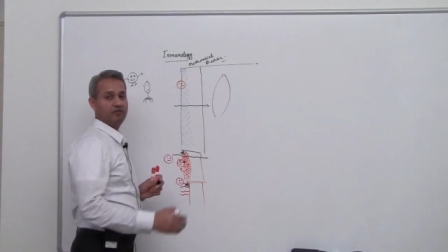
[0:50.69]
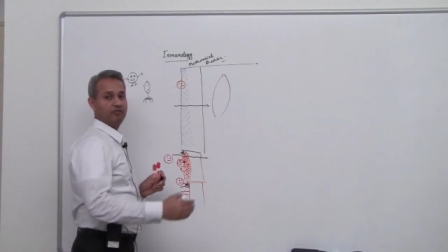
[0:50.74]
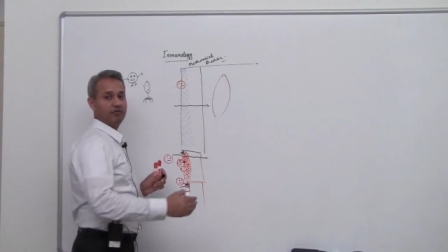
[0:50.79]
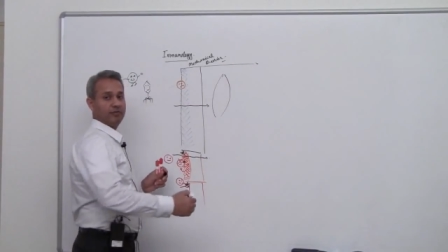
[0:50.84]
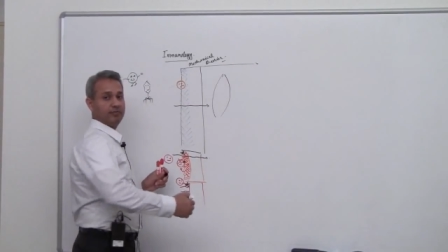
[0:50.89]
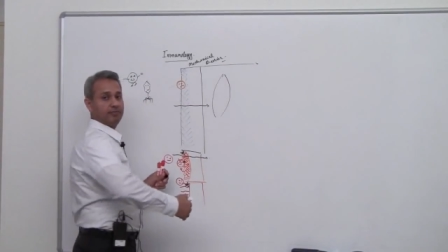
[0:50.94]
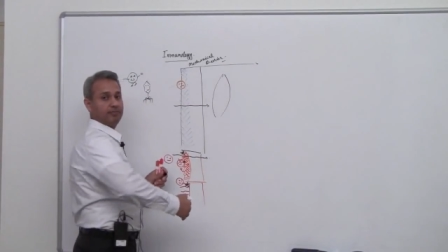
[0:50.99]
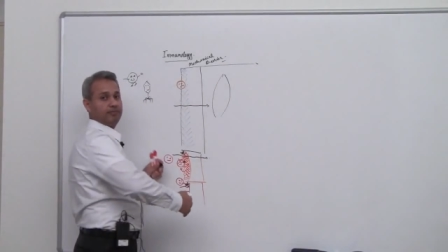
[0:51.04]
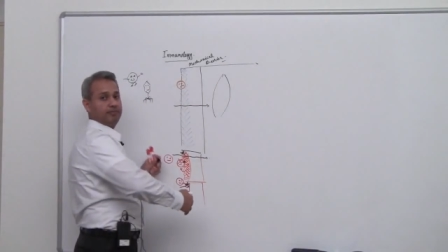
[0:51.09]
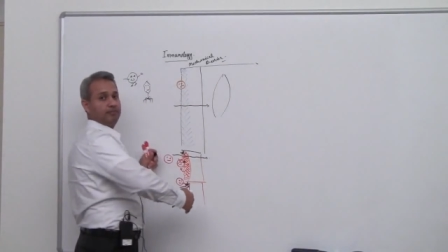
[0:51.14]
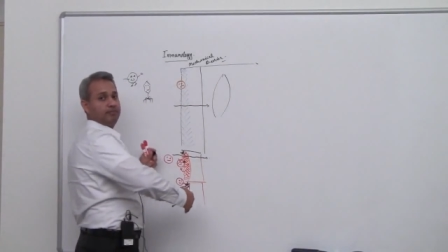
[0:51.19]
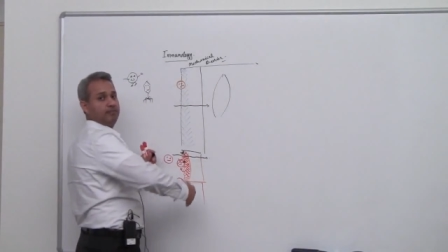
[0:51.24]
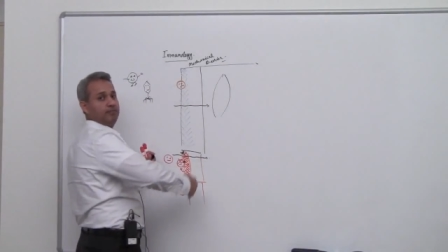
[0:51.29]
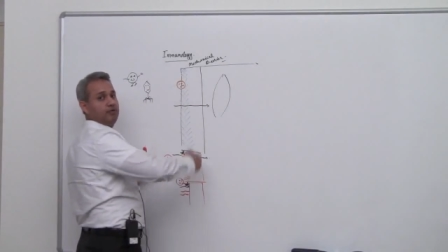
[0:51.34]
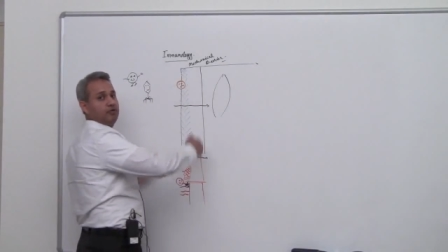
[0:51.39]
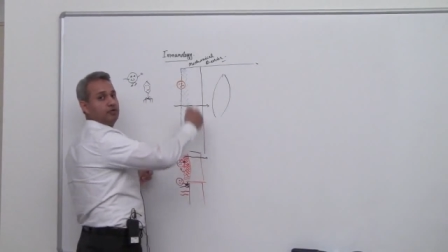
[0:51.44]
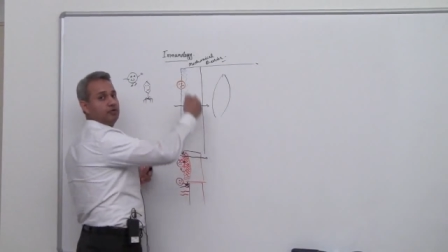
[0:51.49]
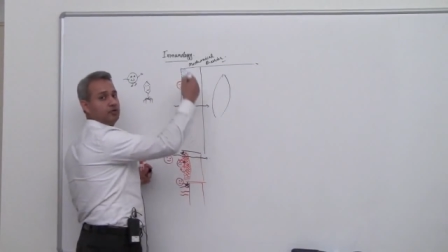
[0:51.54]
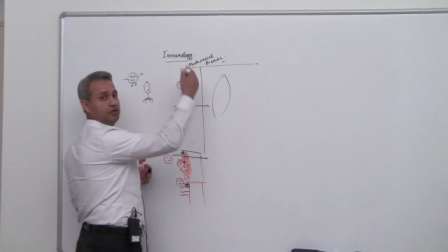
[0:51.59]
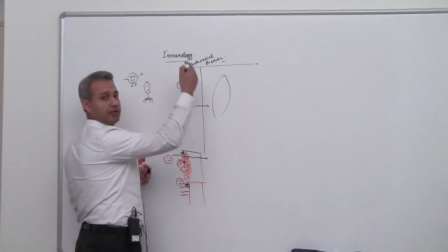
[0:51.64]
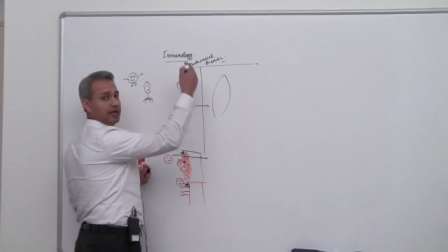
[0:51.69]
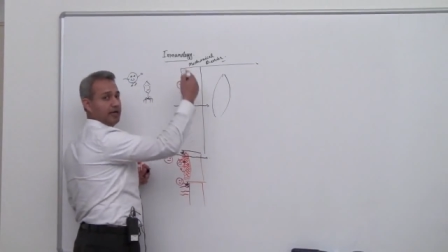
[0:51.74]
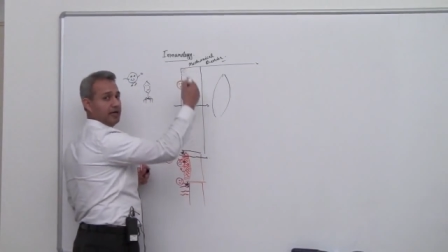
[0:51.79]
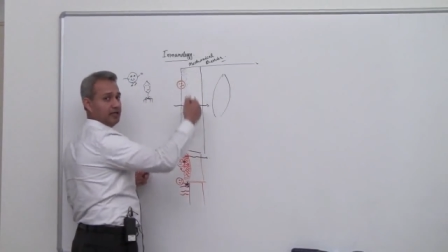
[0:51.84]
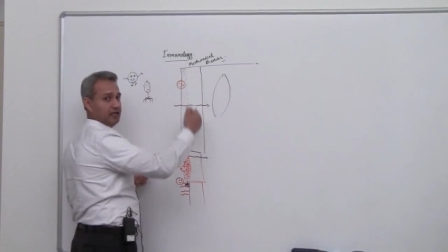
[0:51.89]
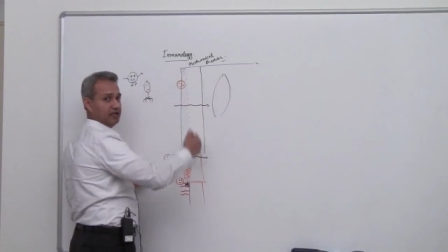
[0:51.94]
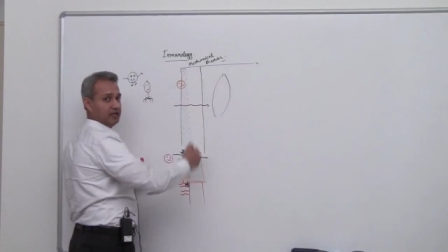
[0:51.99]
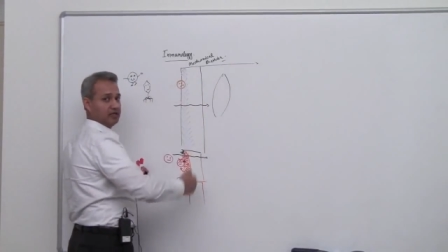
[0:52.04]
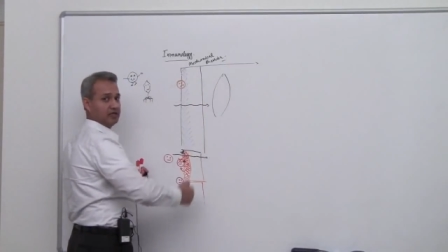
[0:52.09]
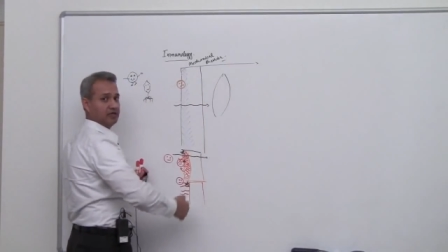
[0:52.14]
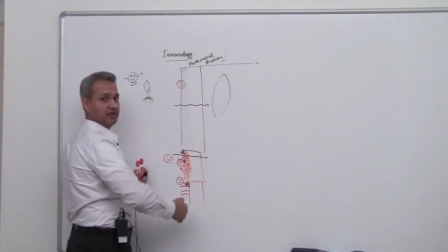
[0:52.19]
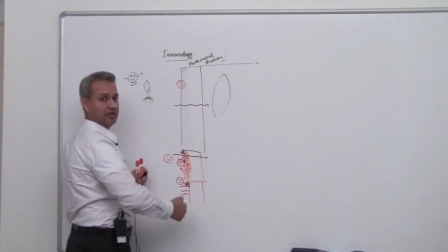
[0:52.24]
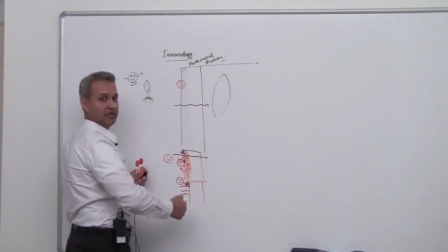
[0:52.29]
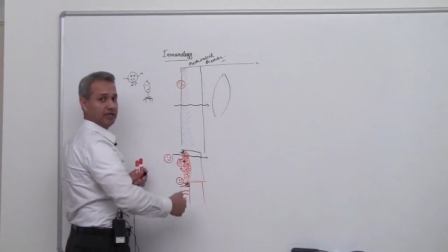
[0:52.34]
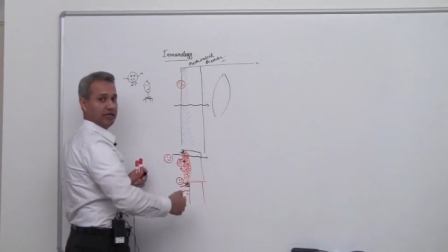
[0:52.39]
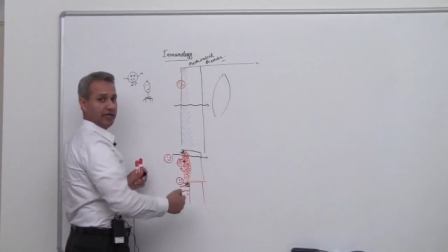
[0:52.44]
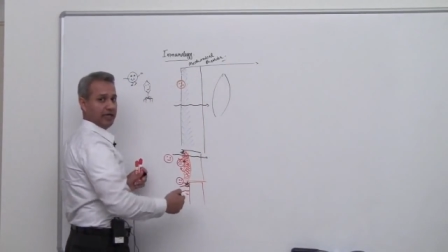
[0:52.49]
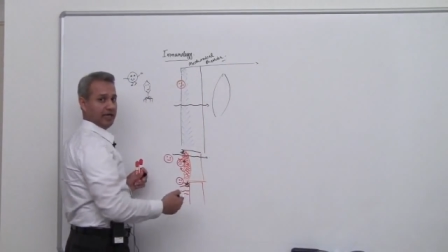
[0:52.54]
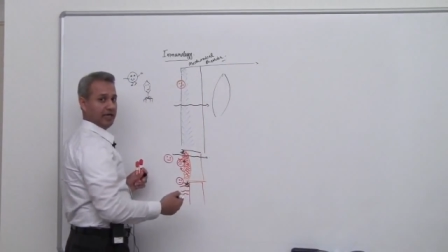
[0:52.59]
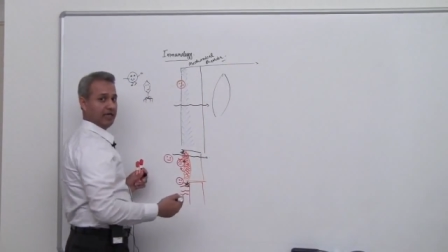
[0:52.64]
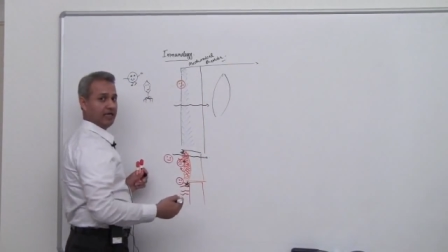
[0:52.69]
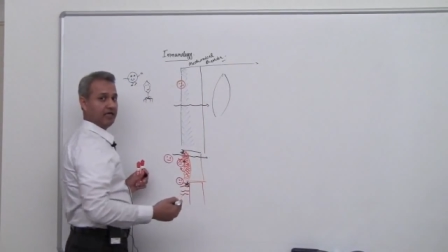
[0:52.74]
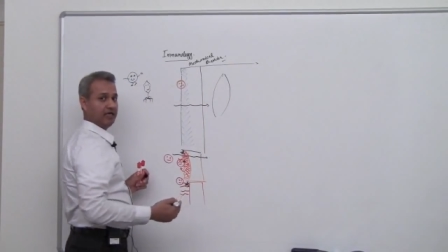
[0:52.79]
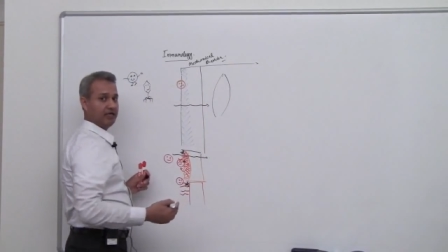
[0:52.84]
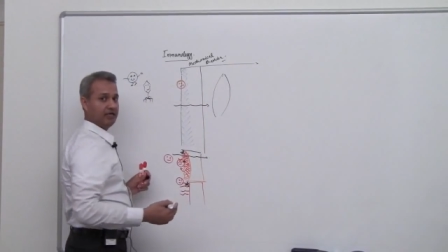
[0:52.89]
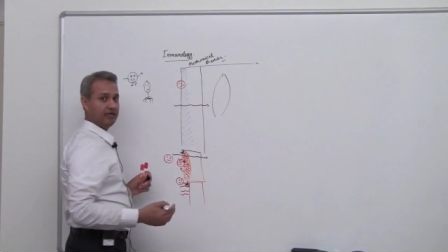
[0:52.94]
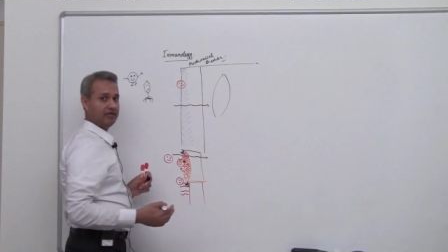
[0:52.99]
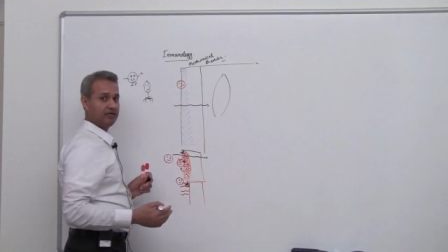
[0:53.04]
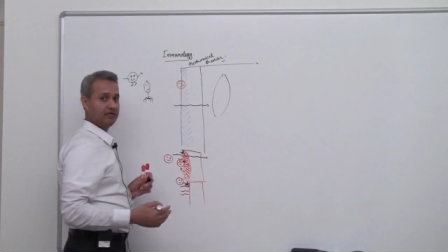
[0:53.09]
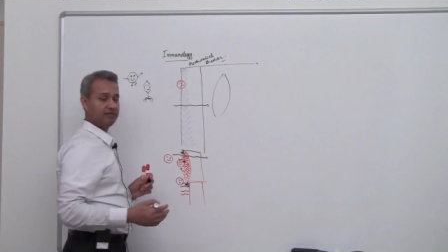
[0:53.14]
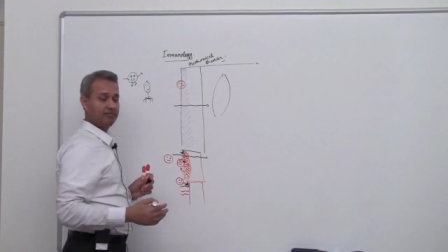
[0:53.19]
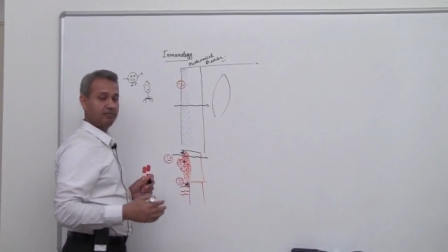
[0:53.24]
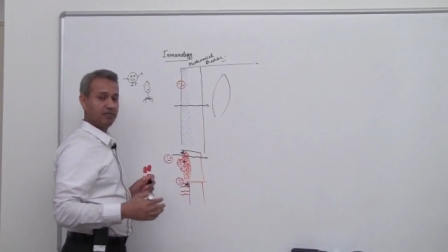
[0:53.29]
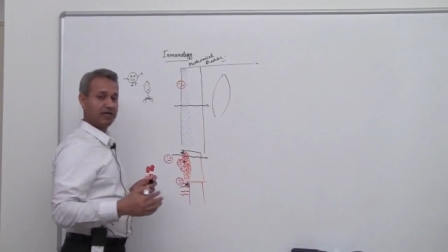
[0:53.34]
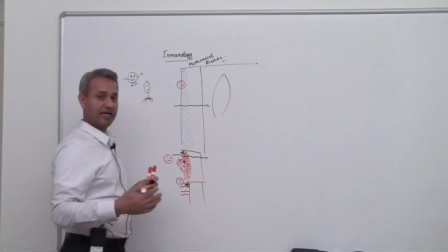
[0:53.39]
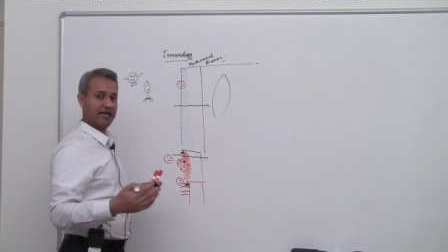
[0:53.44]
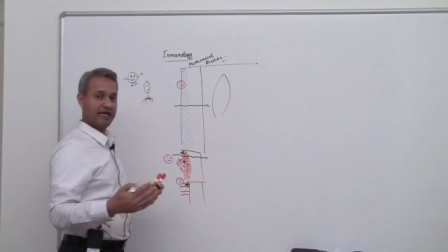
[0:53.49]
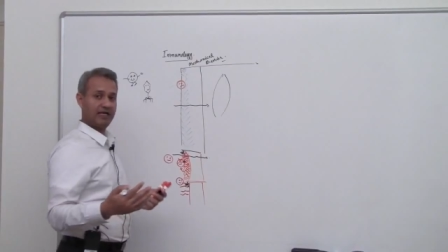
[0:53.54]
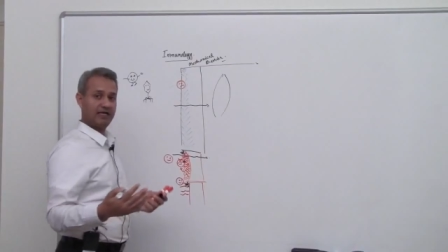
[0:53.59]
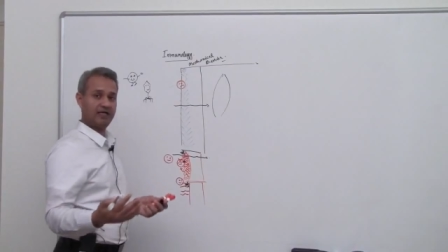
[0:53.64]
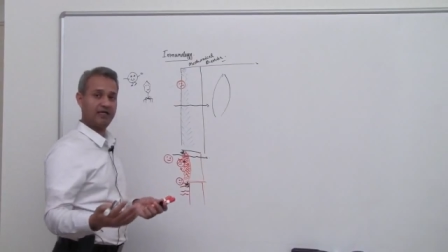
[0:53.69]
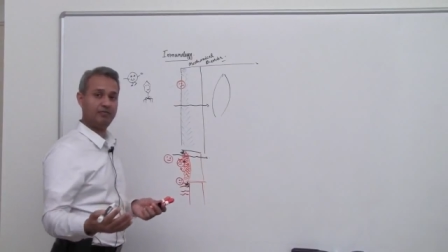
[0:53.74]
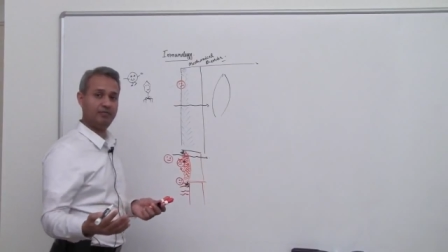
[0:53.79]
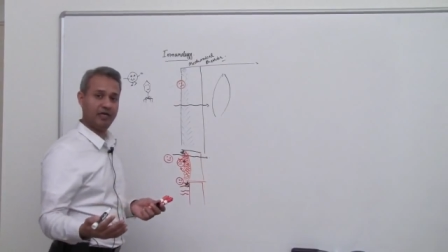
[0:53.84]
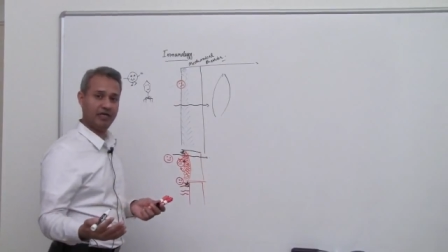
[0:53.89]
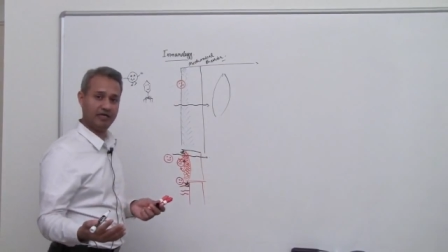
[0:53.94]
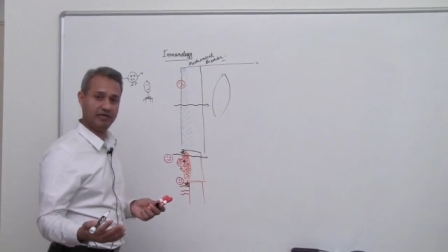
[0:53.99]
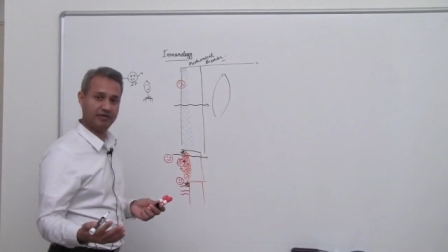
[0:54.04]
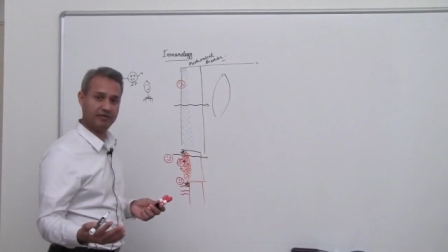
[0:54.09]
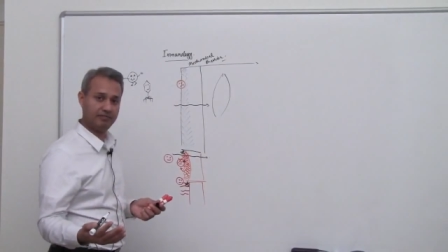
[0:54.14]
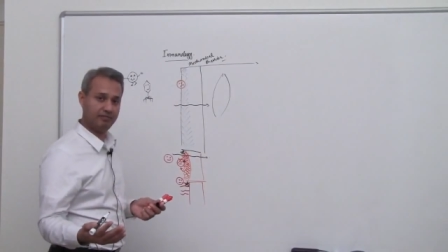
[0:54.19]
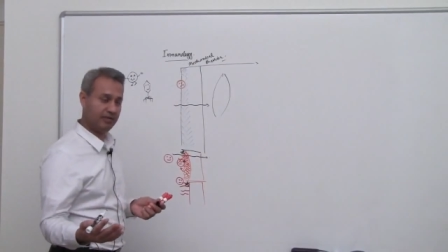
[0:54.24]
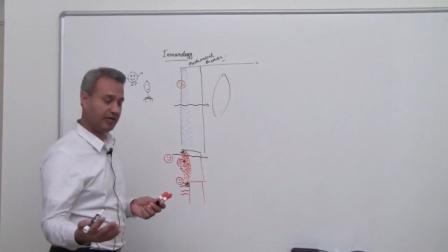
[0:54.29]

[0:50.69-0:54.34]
we put together a mechanical barrier.